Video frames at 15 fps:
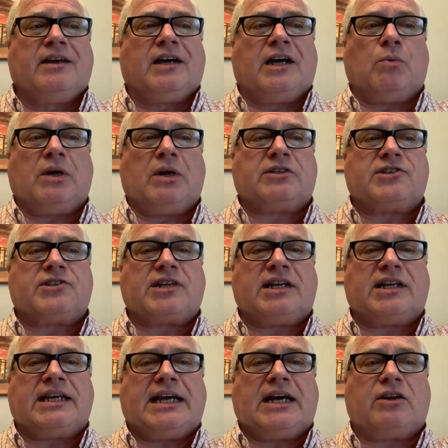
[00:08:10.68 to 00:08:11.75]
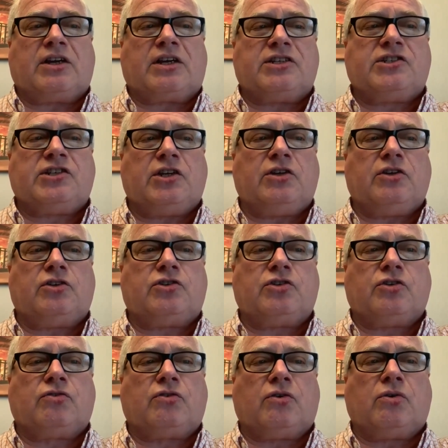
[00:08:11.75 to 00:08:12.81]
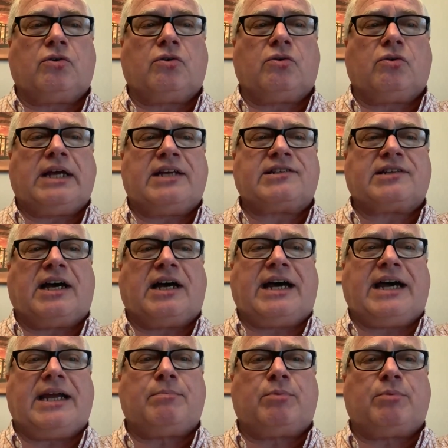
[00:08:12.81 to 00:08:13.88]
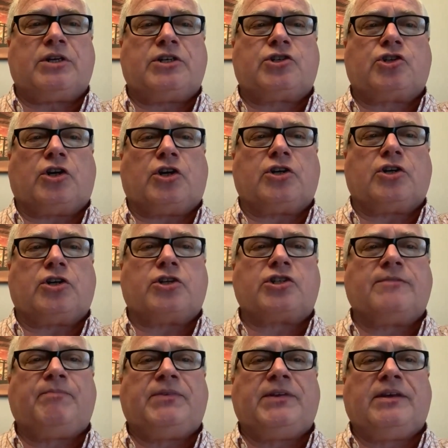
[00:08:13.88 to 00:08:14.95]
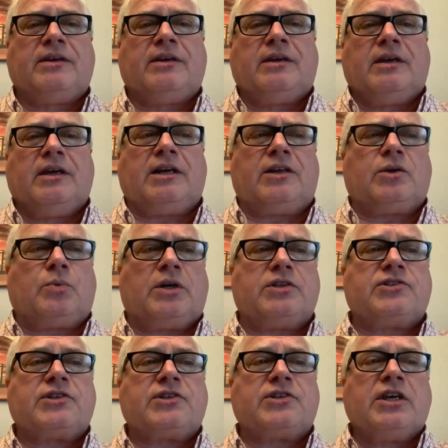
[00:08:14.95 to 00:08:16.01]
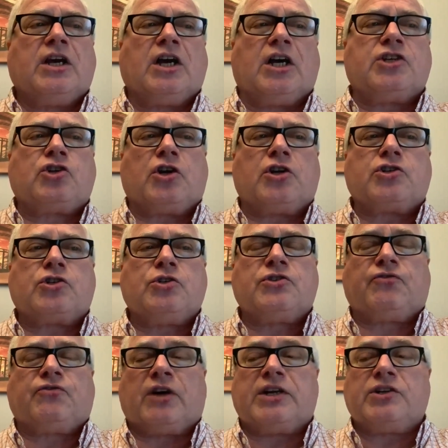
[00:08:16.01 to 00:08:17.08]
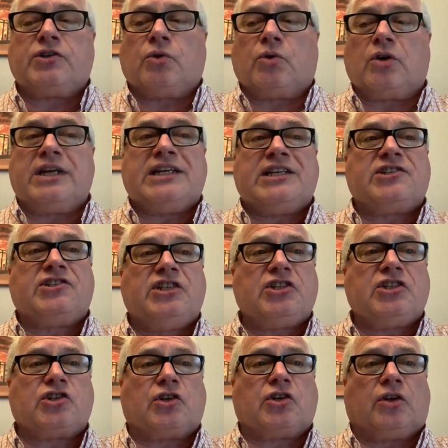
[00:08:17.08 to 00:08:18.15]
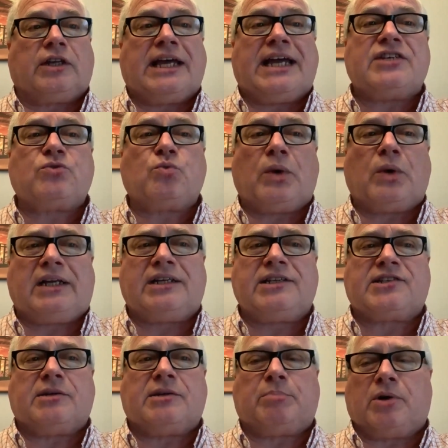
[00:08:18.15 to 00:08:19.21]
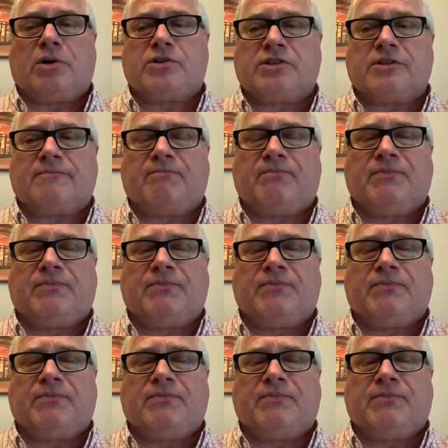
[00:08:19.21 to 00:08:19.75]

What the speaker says: I want to study how to continue to grow as a hybrid church. In other words, a church whose front door is digital as well as in person.